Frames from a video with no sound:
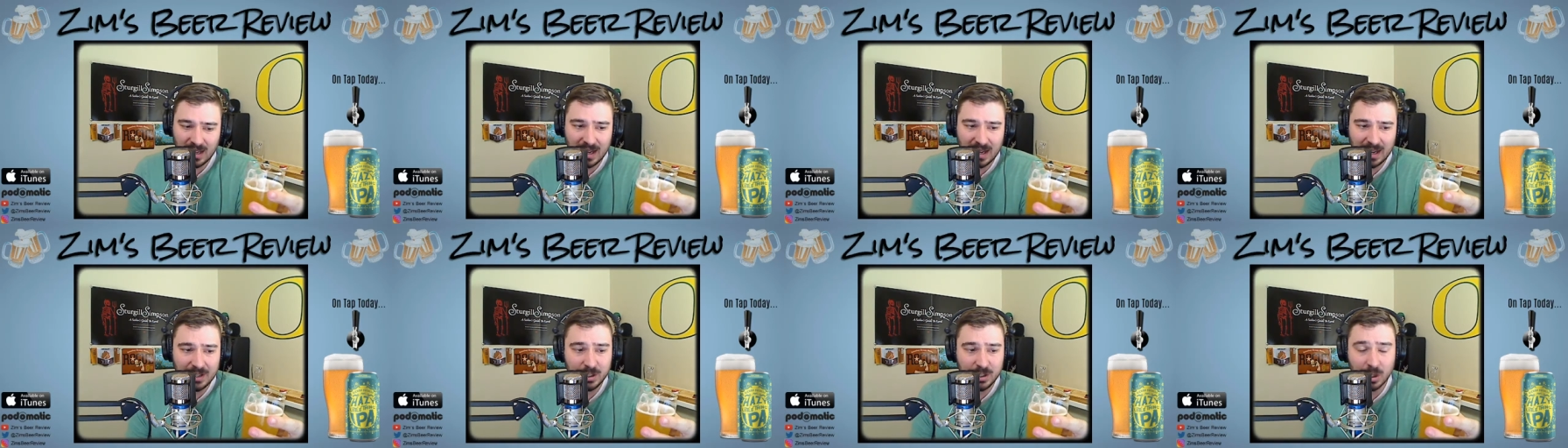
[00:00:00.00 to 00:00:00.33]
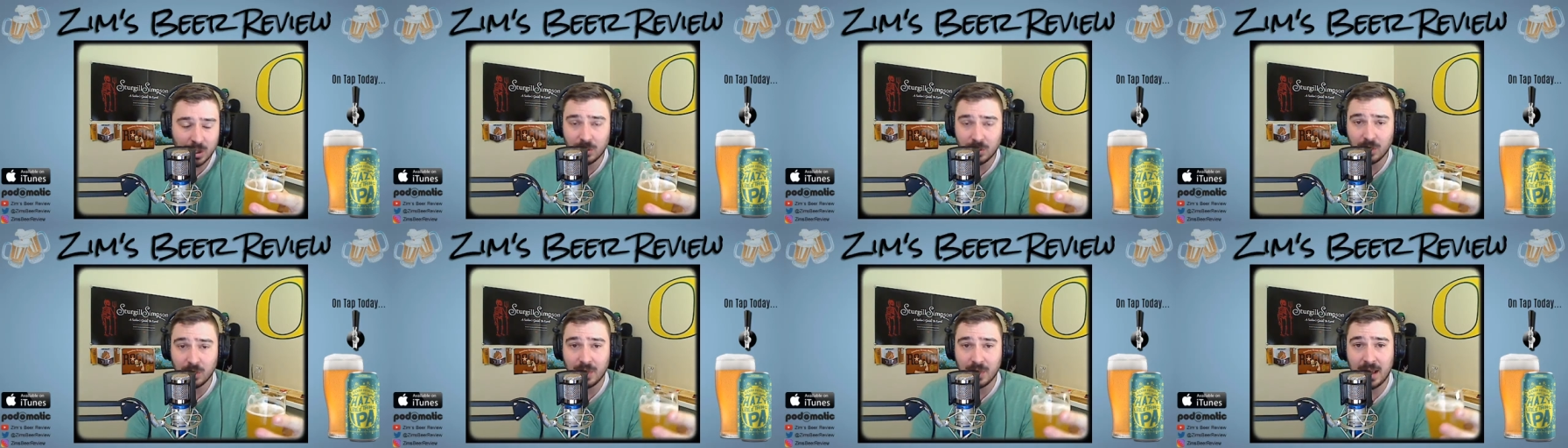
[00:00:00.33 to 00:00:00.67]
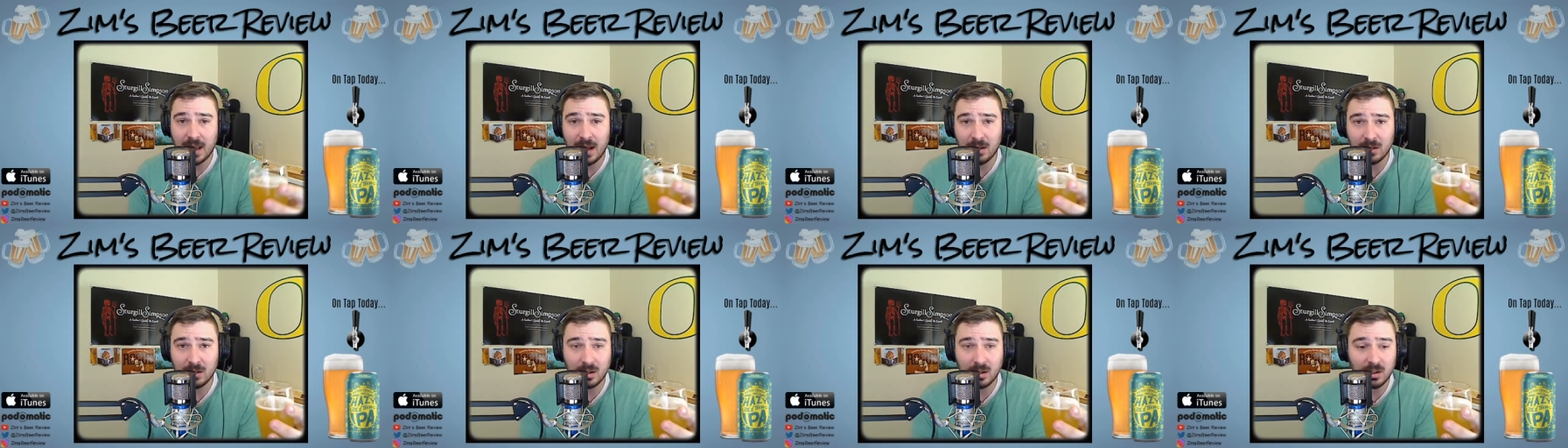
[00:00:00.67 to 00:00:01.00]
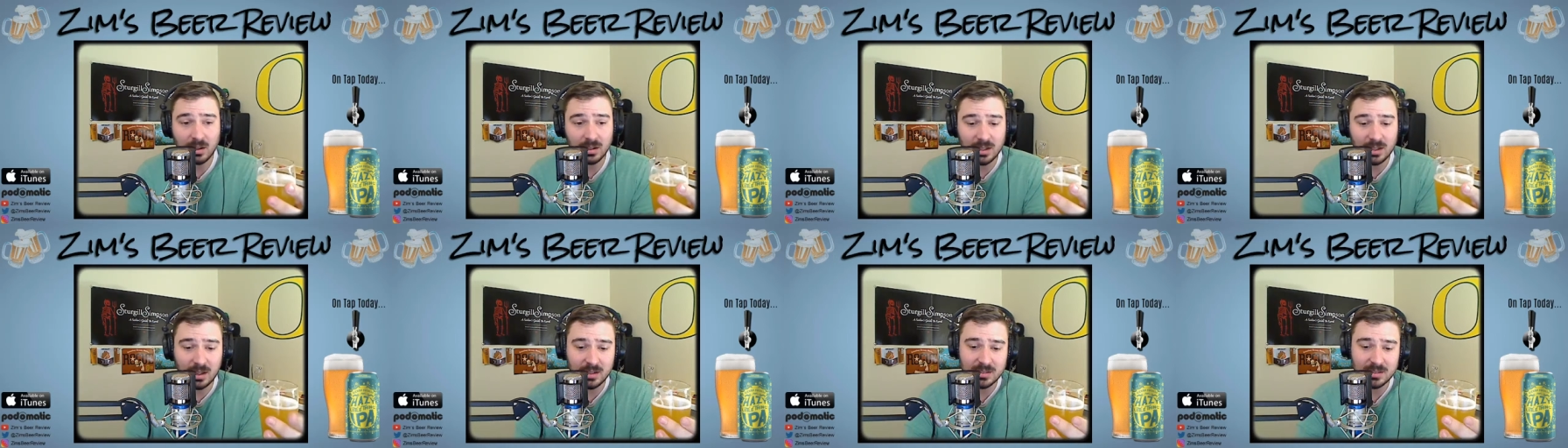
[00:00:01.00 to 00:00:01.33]
I don't know the
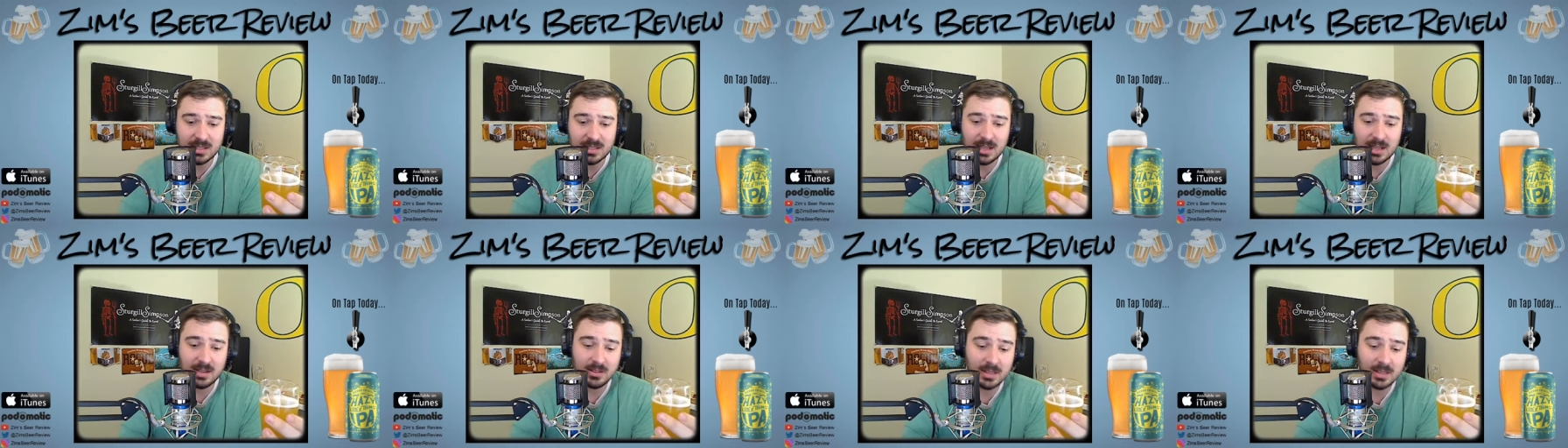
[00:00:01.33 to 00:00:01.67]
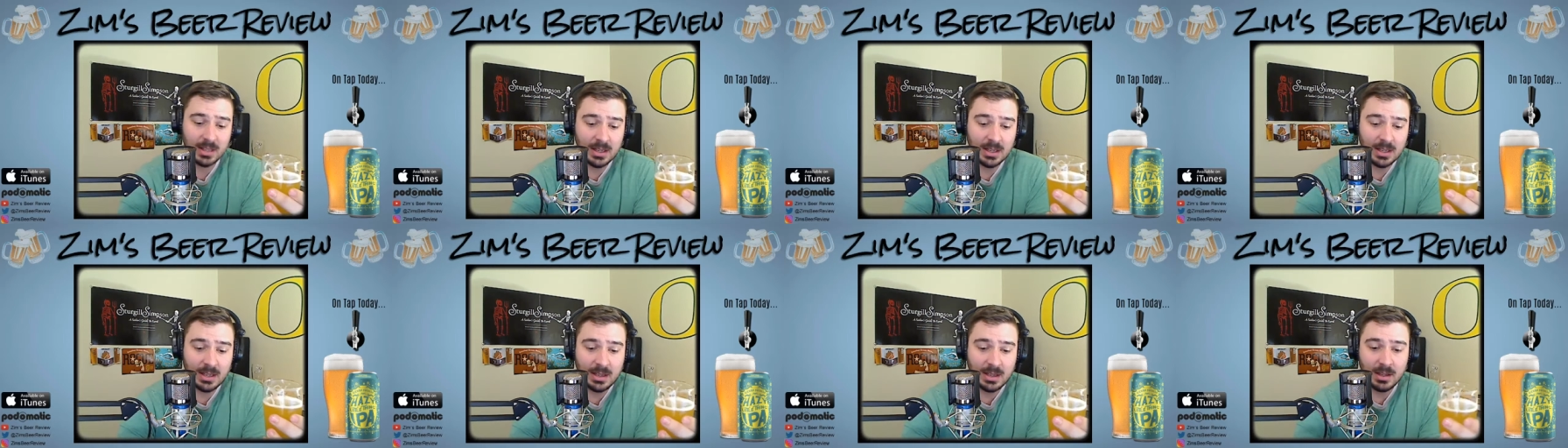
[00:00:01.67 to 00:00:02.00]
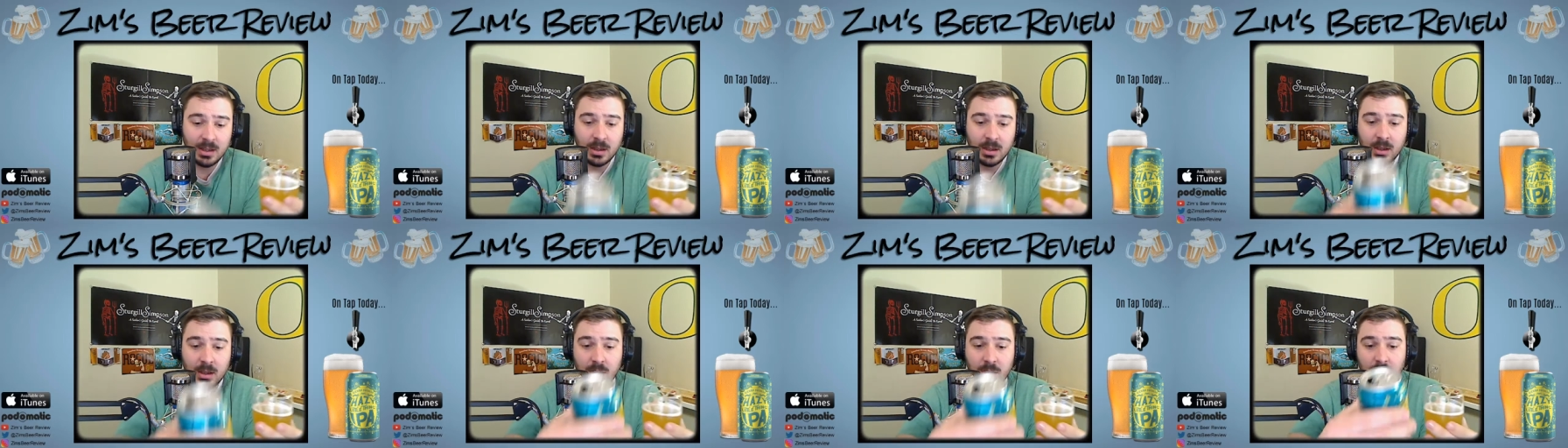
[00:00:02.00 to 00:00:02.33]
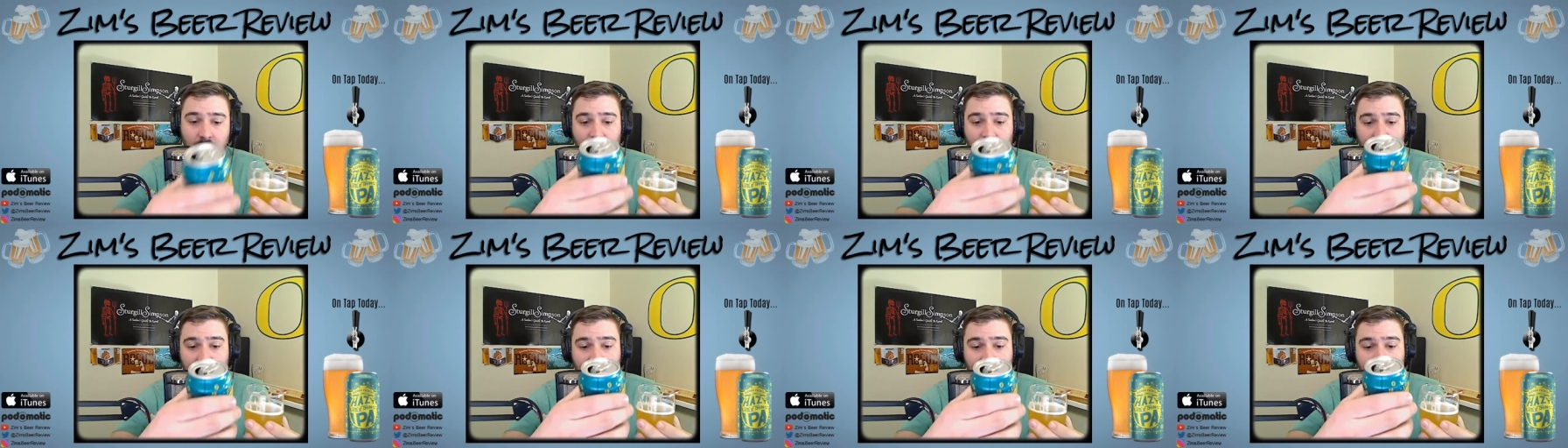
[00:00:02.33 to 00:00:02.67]
alcohol content
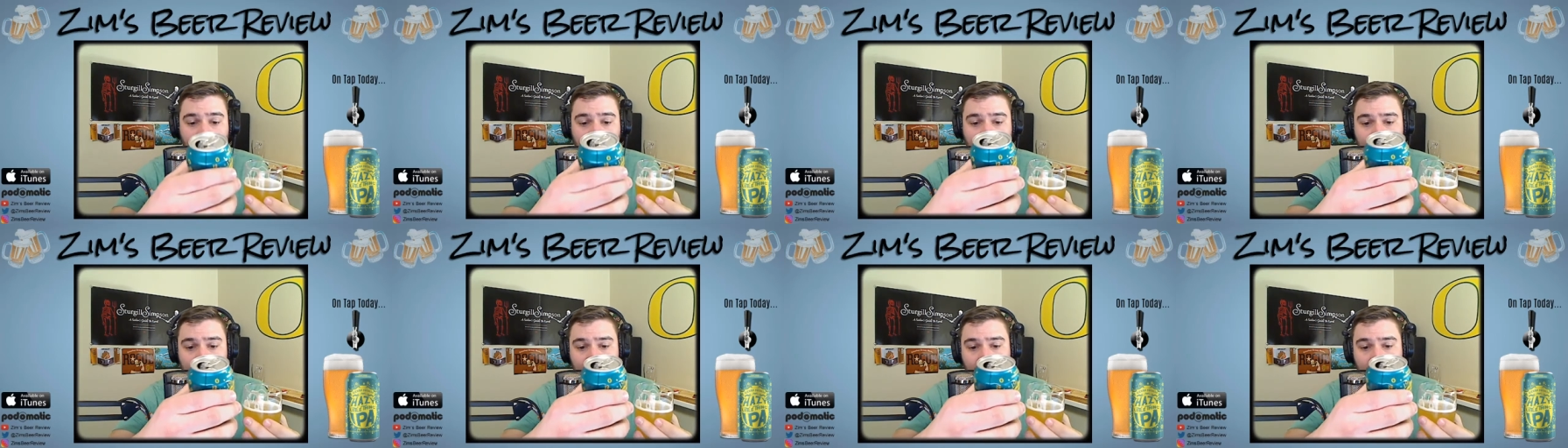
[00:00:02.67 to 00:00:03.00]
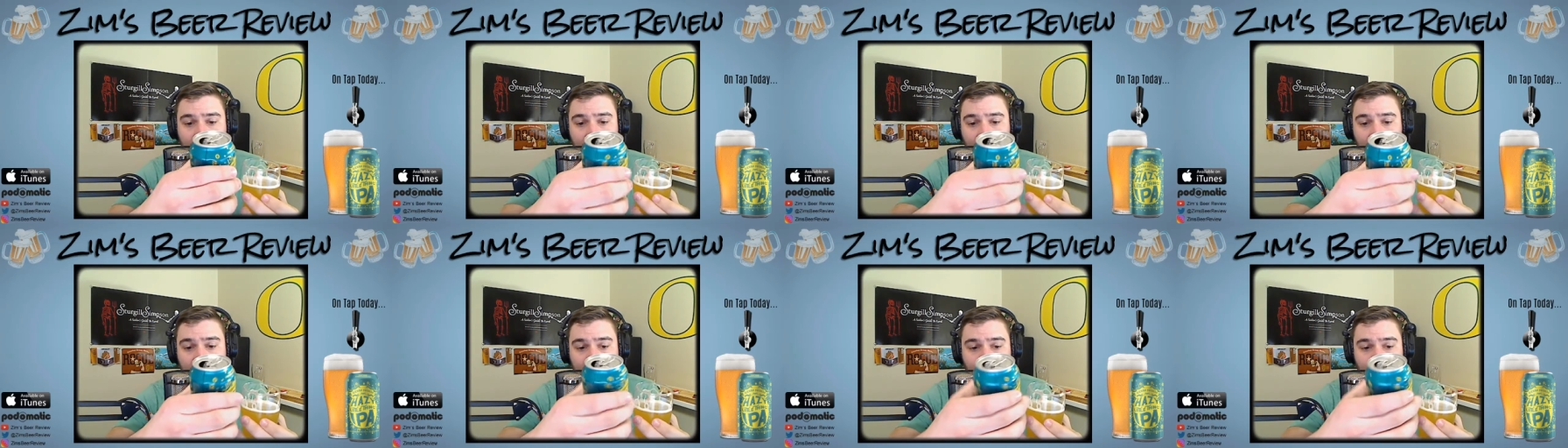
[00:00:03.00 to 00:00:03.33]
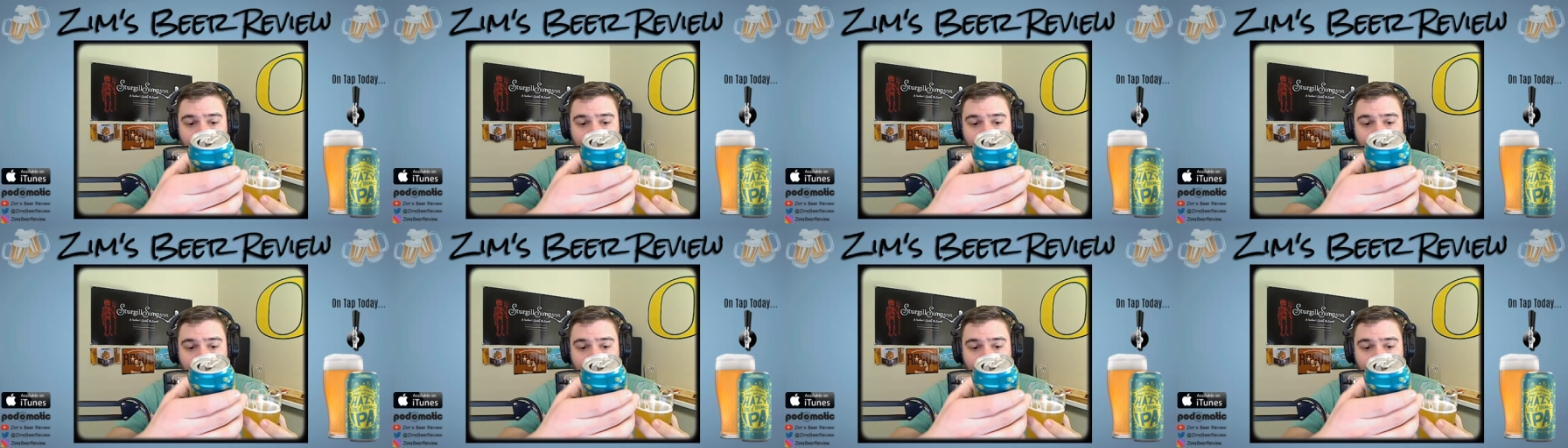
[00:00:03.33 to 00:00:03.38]
offhand.